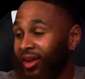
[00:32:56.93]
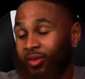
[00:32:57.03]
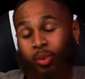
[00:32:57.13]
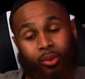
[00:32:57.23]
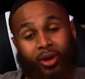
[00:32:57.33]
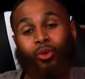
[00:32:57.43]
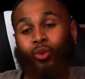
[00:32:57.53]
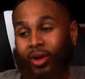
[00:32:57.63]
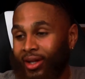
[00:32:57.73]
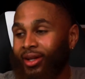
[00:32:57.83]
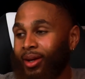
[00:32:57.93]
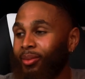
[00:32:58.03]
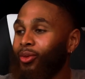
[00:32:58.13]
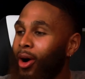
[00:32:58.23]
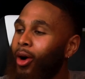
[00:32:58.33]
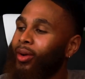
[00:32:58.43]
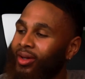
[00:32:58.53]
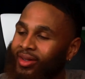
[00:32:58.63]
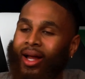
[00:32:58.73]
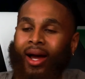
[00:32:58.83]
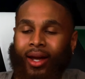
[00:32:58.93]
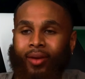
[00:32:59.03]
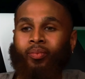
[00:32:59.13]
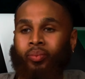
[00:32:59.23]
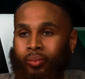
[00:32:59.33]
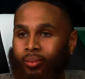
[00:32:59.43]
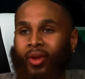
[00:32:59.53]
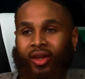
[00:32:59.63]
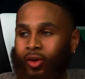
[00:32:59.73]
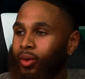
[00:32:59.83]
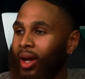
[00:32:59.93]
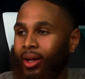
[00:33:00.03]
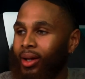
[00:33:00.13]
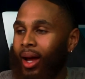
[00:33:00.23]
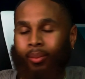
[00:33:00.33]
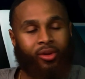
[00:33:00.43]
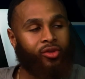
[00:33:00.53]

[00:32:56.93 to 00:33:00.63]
about some people that really did me wrong, and it's like it's okay to not